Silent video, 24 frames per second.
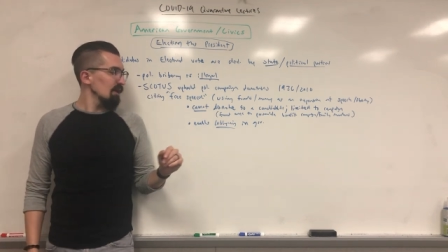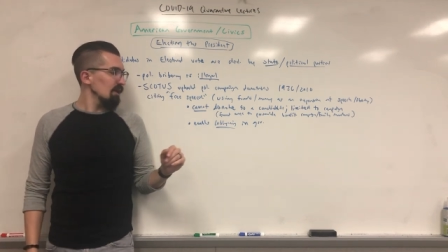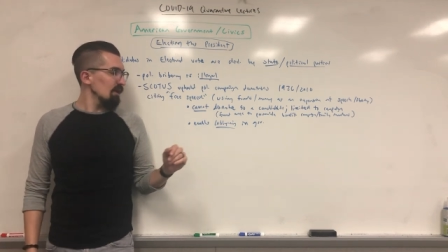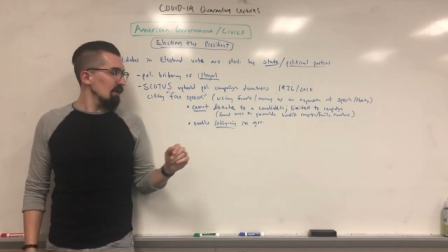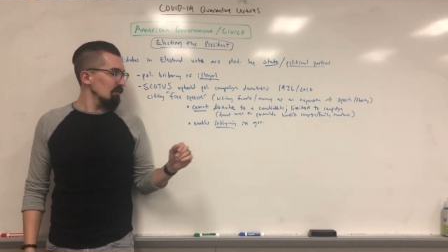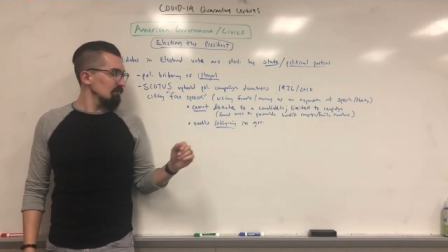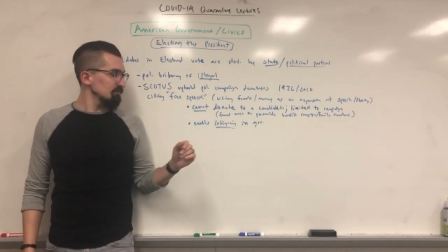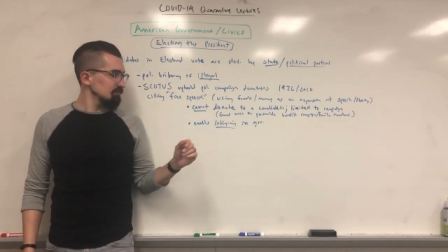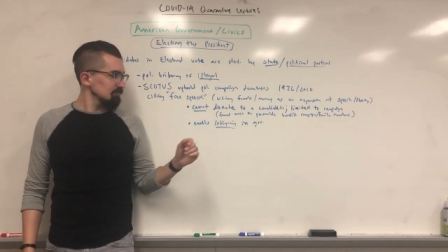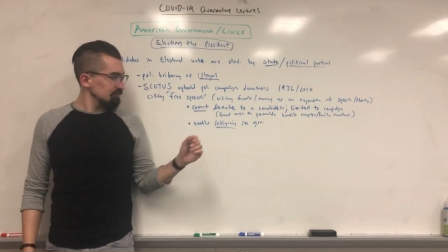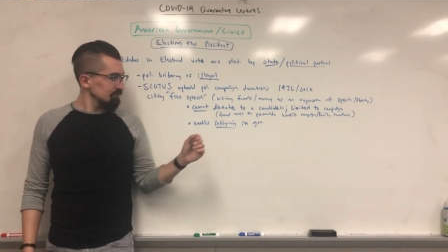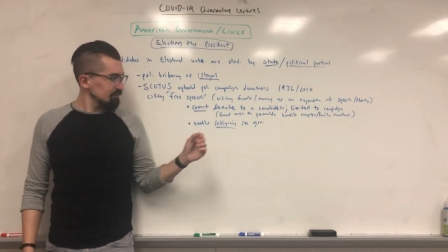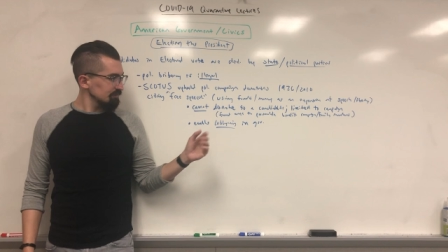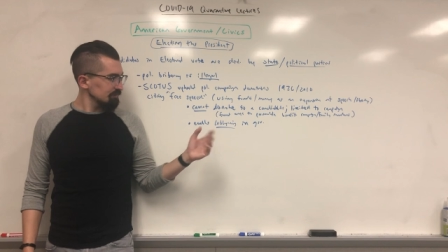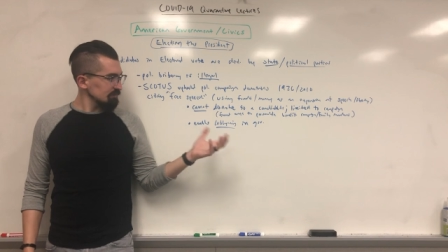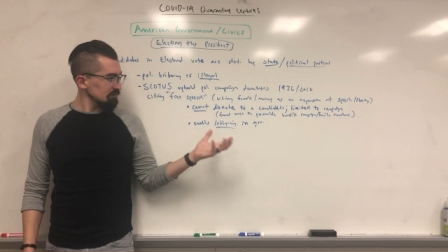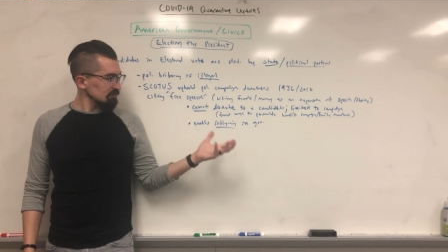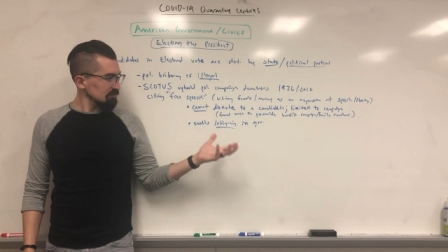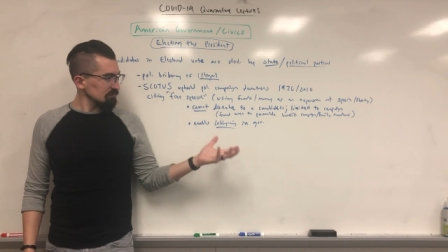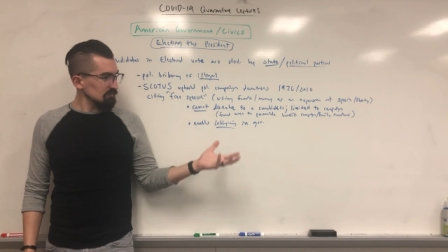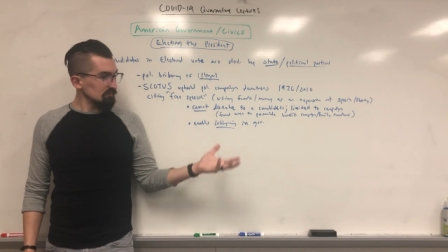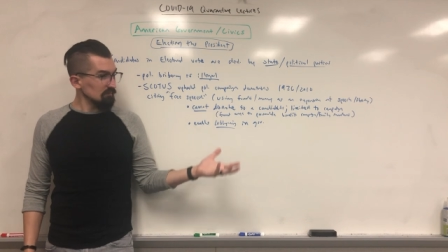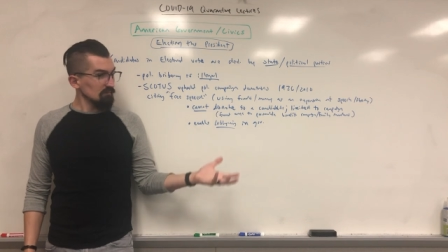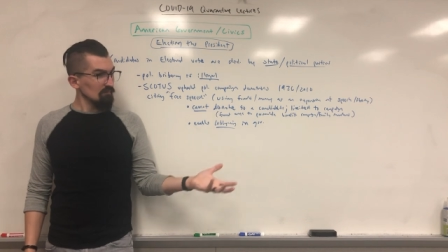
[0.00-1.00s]

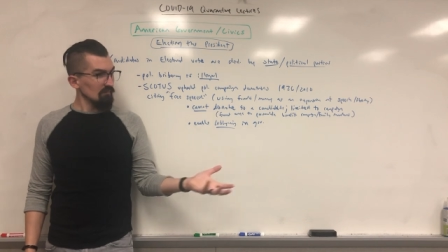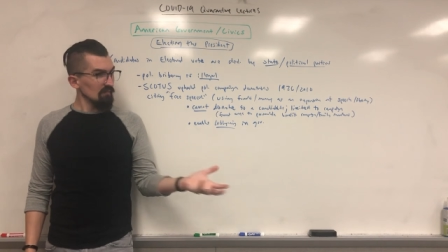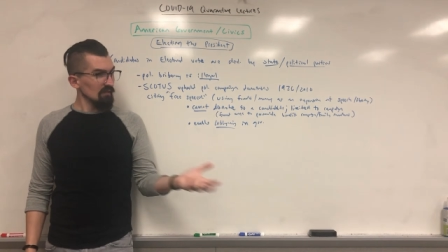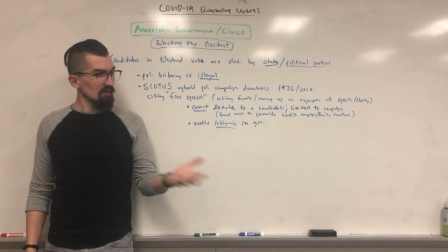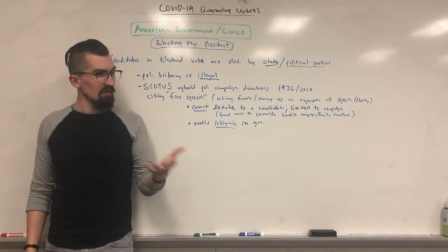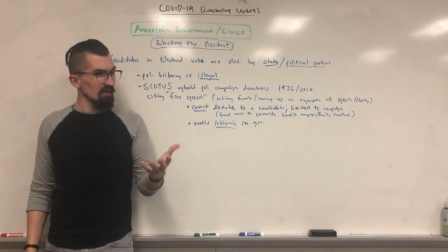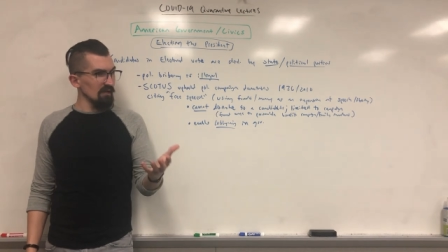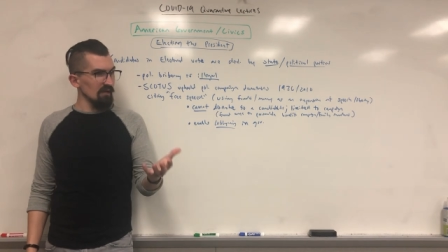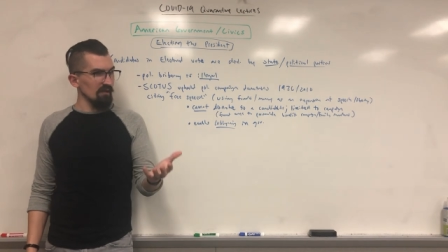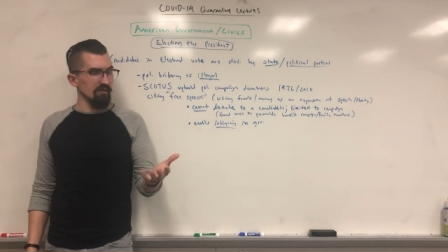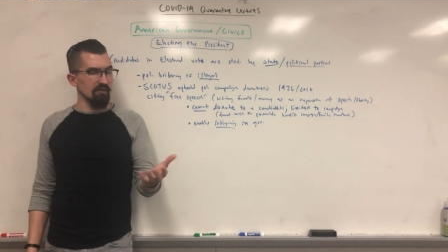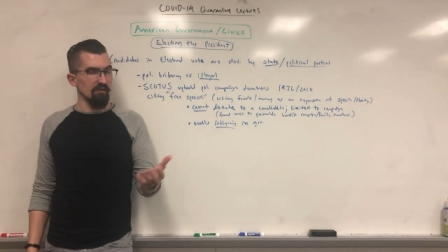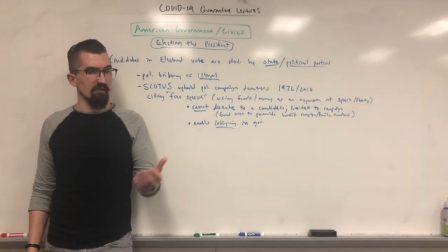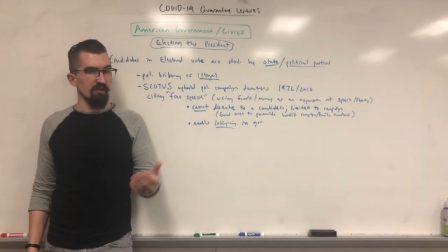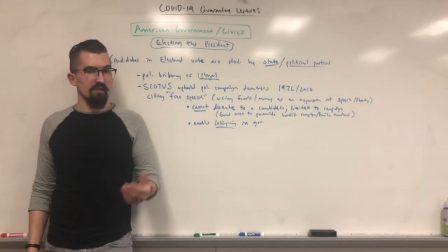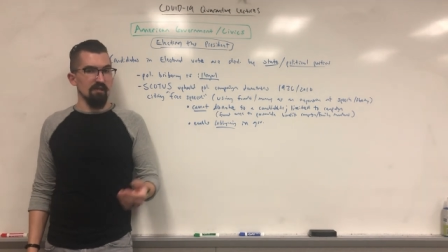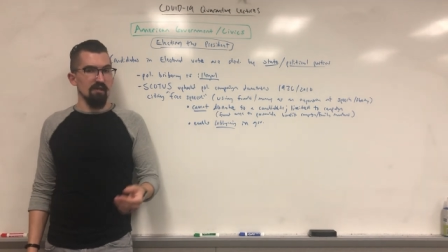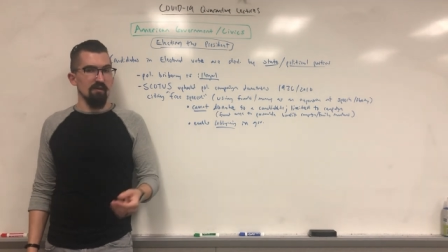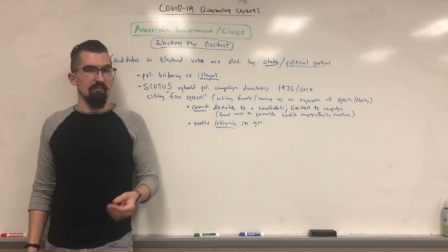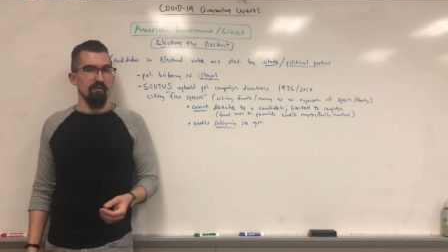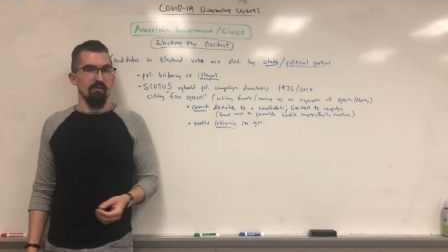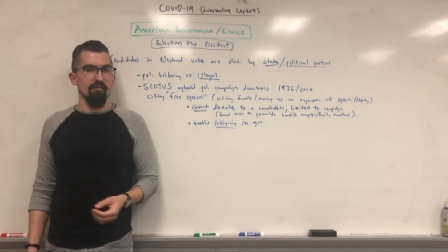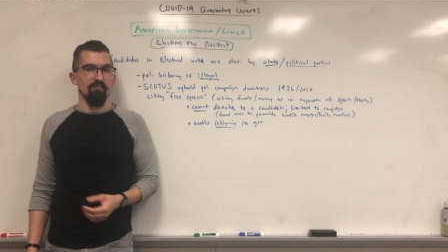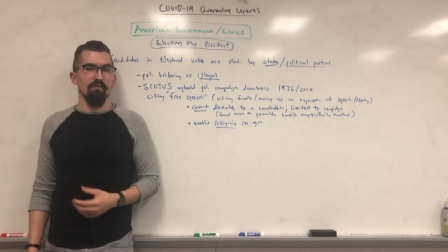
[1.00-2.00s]
They're going to
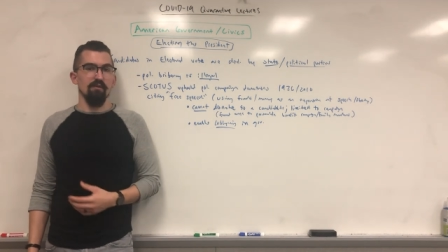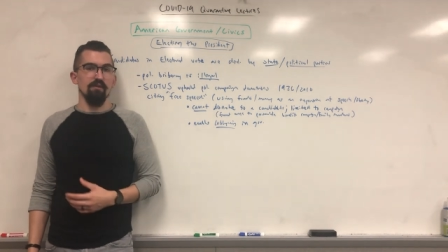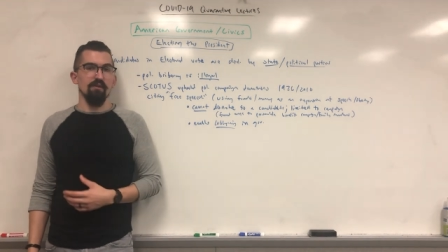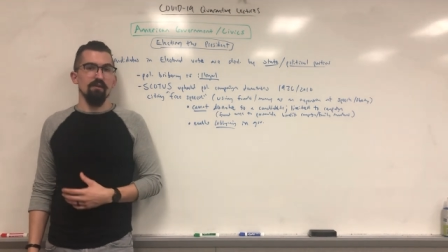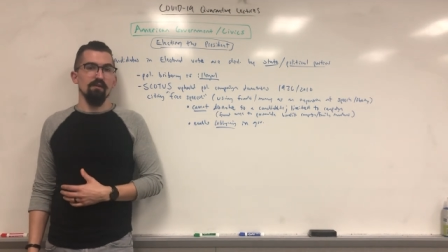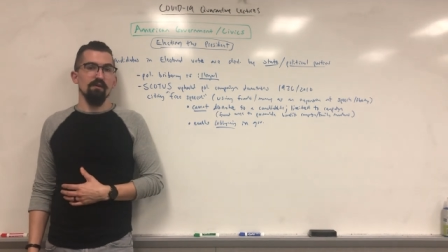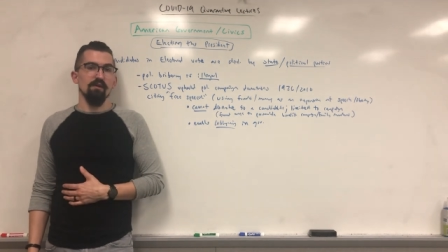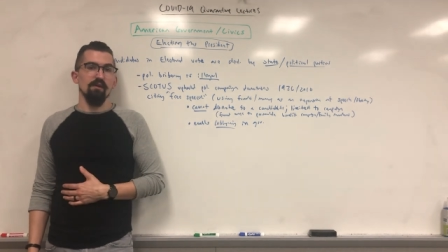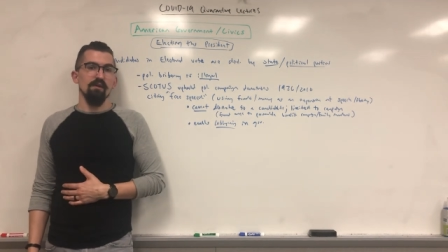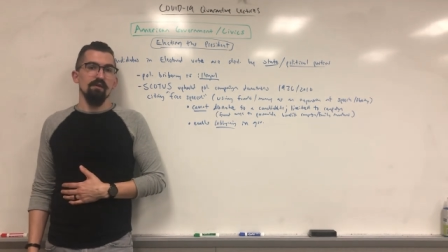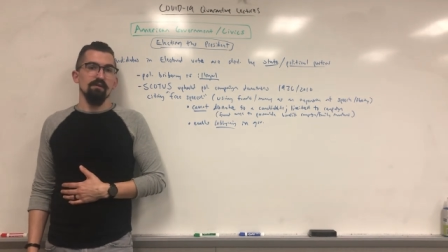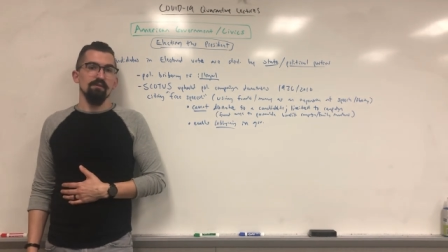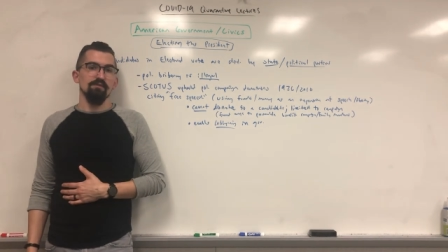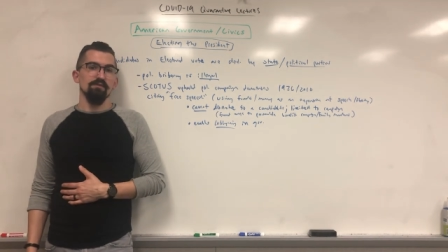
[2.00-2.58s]
cut my funding.